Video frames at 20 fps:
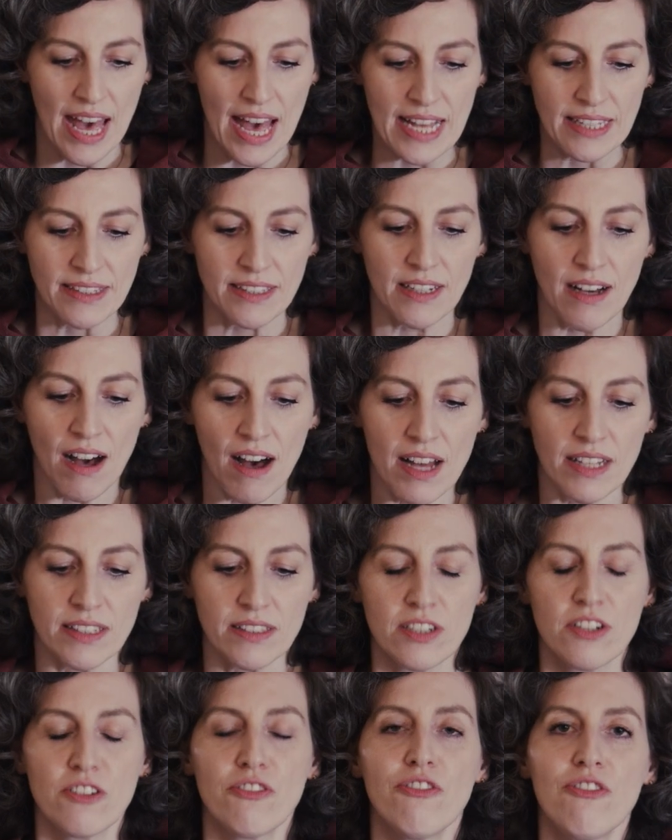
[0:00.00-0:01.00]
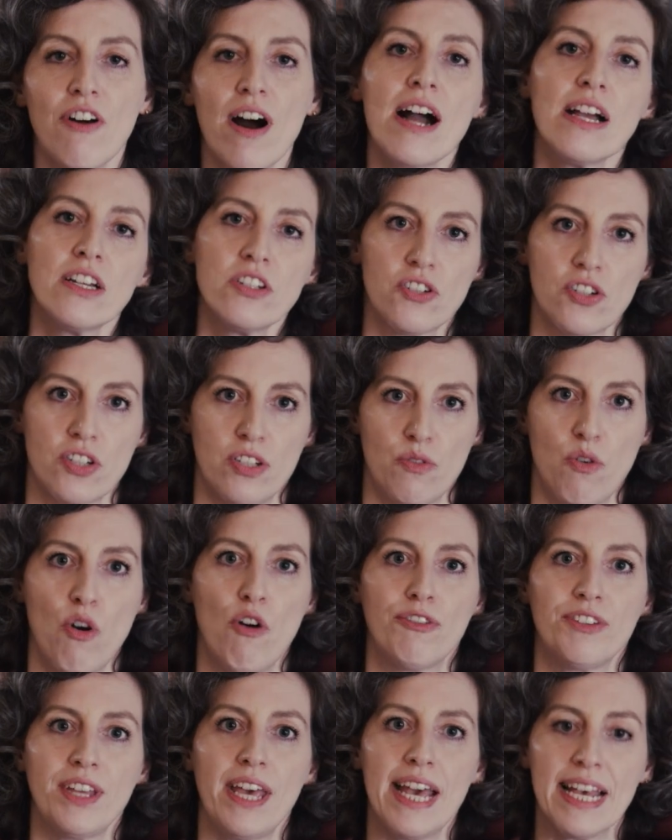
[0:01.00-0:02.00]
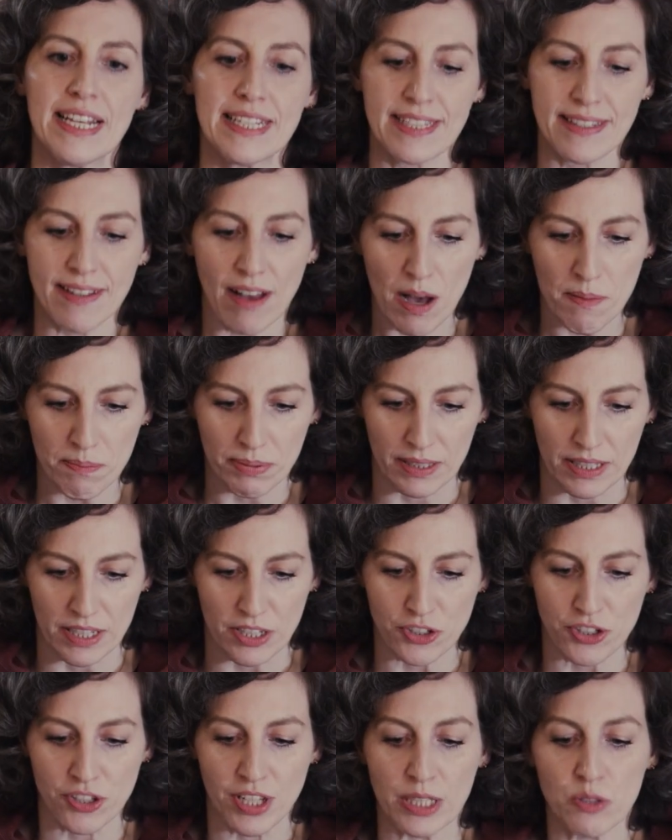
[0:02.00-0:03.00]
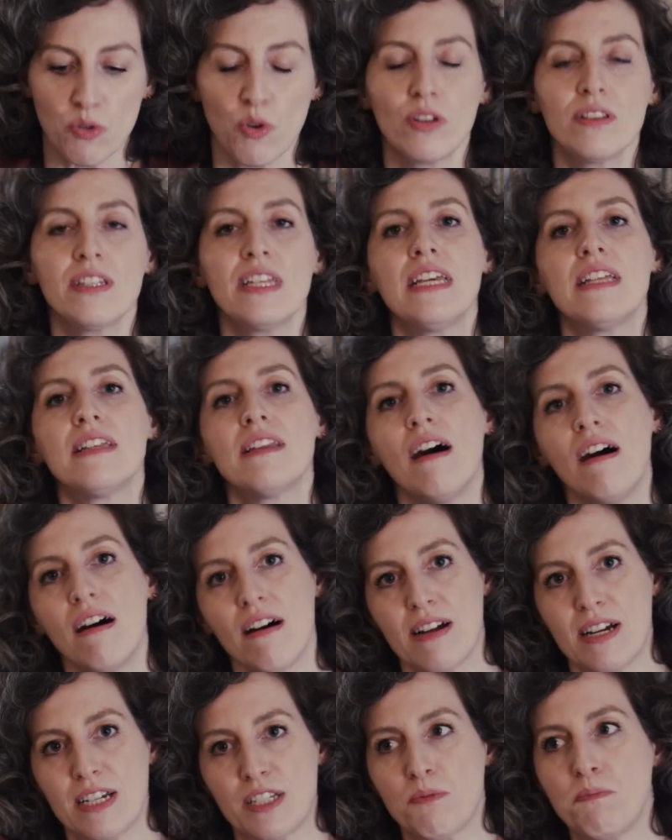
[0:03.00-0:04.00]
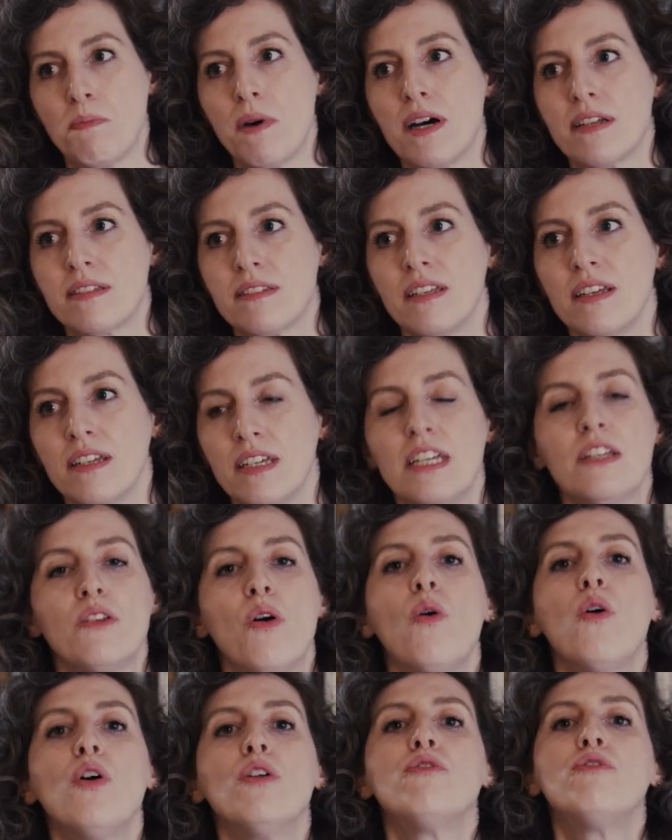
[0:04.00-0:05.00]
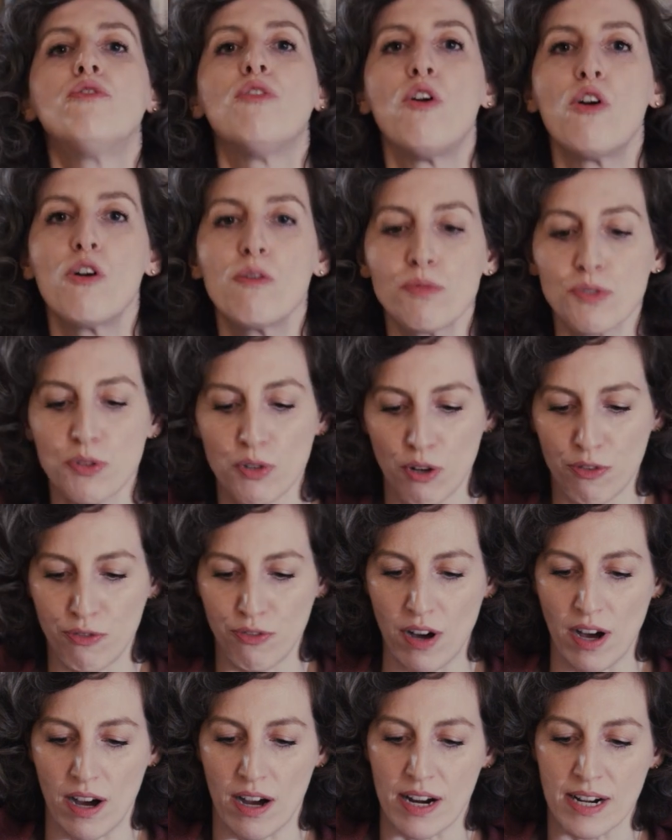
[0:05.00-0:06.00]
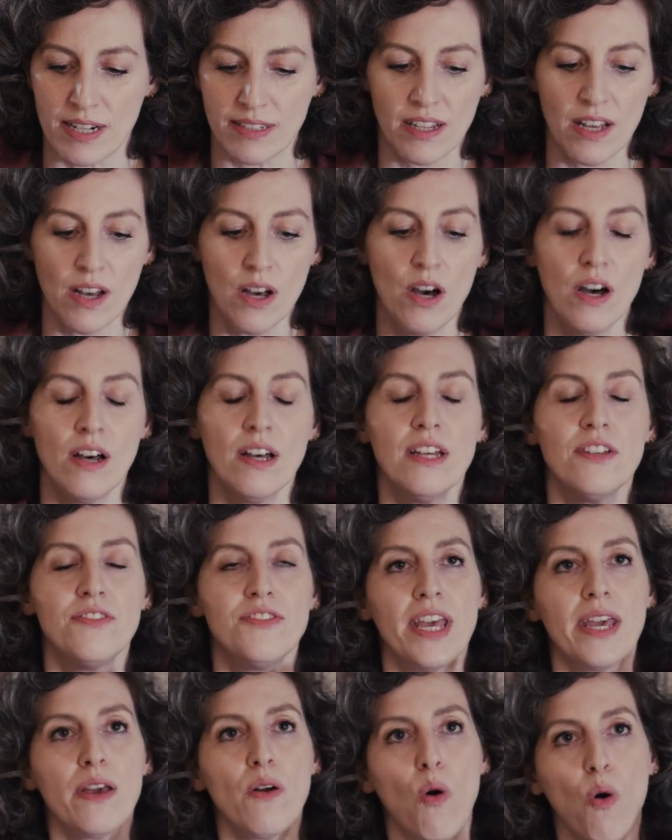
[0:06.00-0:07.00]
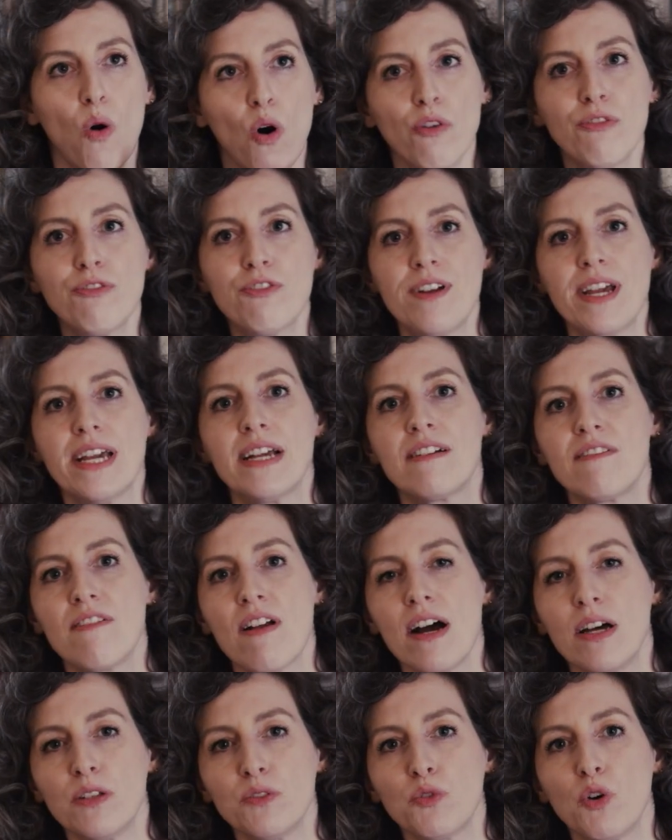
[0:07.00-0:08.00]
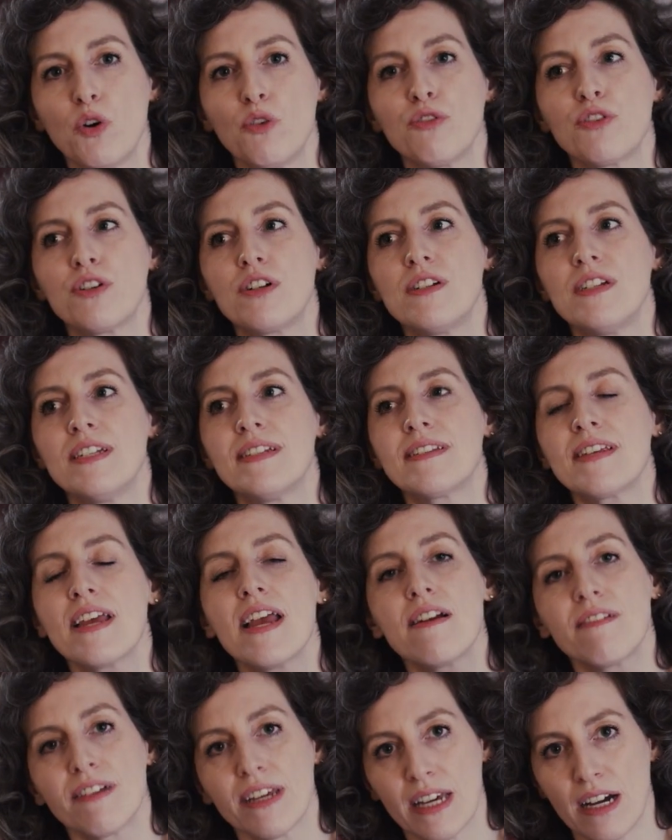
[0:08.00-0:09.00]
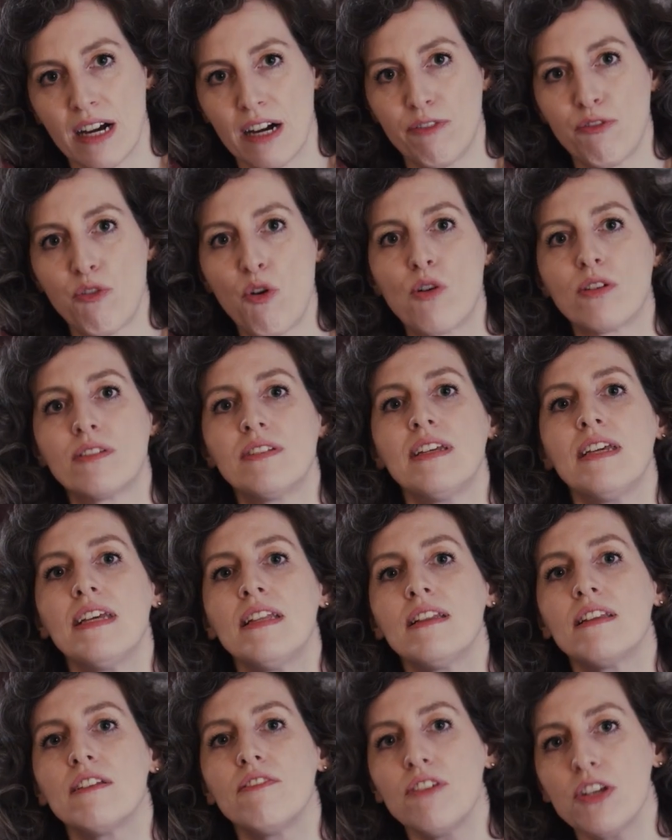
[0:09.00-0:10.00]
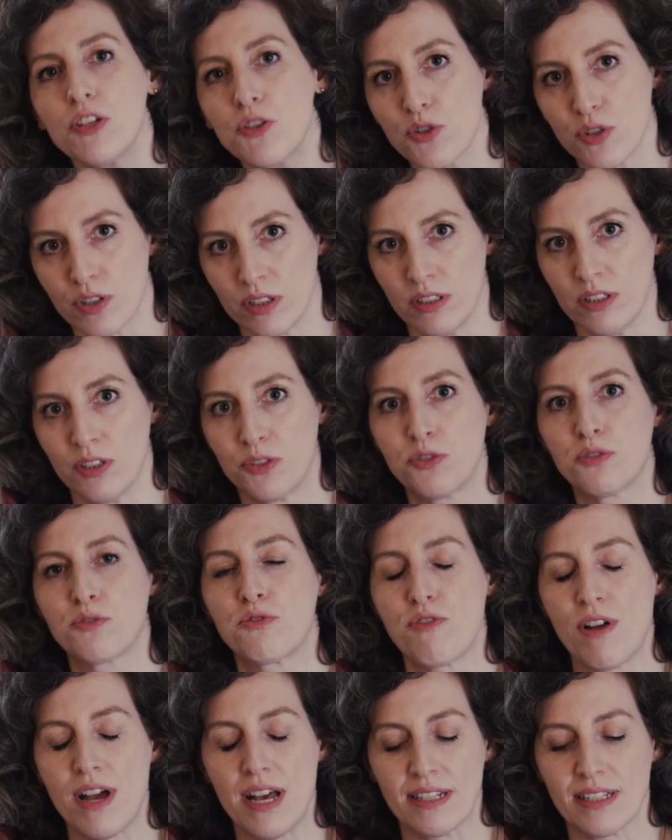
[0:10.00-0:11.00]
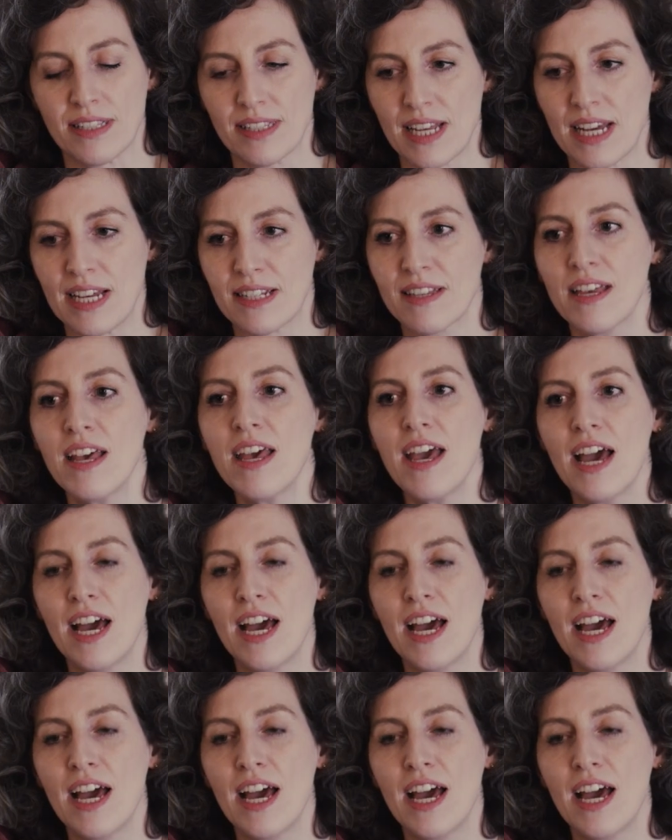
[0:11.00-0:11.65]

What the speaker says: And the counter function of the established, not only in art, but in all forms of art, they offer a ground of criteria for the individual to transcend.